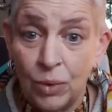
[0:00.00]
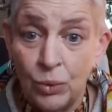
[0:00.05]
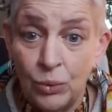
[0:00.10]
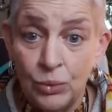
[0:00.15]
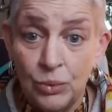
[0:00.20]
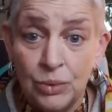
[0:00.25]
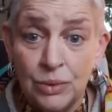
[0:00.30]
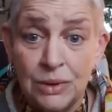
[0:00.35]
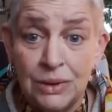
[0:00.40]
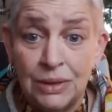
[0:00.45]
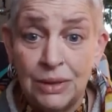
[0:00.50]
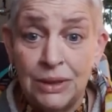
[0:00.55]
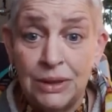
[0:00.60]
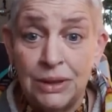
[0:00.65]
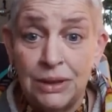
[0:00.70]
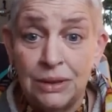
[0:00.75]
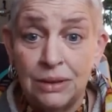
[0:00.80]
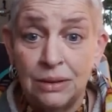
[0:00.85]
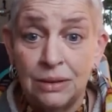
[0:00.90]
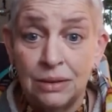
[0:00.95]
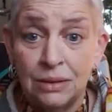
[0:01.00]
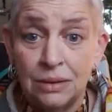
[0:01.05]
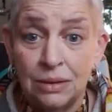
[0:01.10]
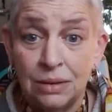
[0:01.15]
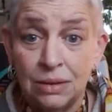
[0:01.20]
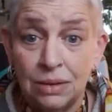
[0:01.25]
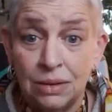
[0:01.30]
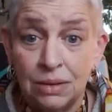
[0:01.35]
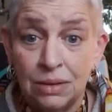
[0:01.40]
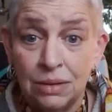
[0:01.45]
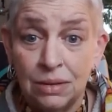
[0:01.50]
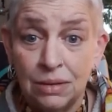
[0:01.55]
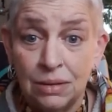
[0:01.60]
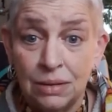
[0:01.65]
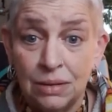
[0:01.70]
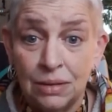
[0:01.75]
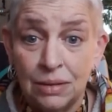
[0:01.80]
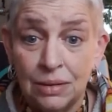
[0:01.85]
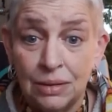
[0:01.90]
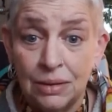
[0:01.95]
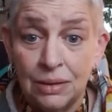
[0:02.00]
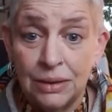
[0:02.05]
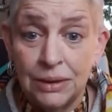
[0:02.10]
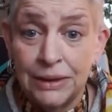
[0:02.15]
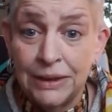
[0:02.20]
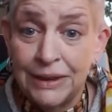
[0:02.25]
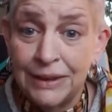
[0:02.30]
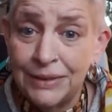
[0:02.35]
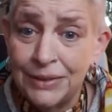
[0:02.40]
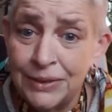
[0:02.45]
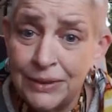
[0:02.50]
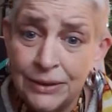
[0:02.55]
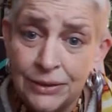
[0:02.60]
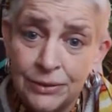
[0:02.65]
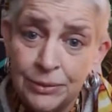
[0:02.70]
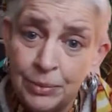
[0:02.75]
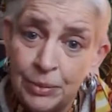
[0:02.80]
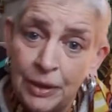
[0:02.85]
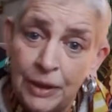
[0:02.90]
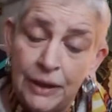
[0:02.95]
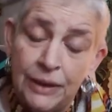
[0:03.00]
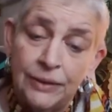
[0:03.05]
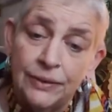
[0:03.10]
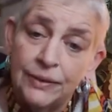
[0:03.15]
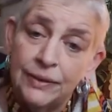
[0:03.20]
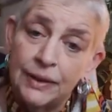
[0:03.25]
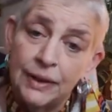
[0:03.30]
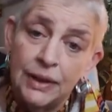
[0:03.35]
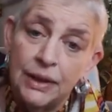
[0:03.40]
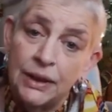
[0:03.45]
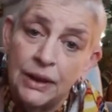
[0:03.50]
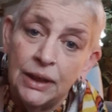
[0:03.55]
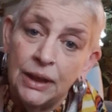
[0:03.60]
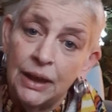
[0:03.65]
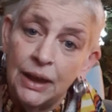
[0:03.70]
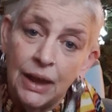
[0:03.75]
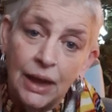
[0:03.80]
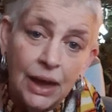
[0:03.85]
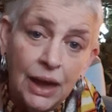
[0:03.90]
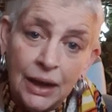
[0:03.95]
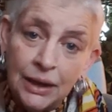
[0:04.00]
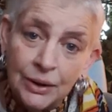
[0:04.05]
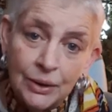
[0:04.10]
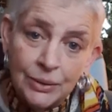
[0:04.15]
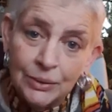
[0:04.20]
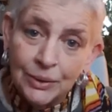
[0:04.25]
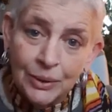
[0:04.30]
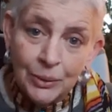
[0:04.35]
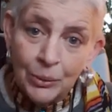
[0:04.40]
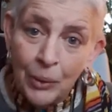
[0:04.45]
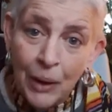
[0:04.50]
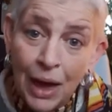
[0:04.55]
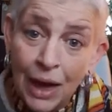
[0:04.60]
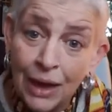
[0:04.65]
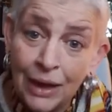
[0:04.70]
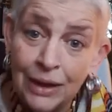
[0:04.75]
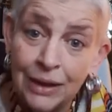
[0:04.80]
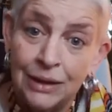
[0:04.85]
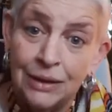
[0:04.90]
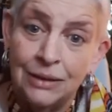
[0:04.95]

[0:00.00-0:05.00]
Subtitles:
really get this place, and I don't know why.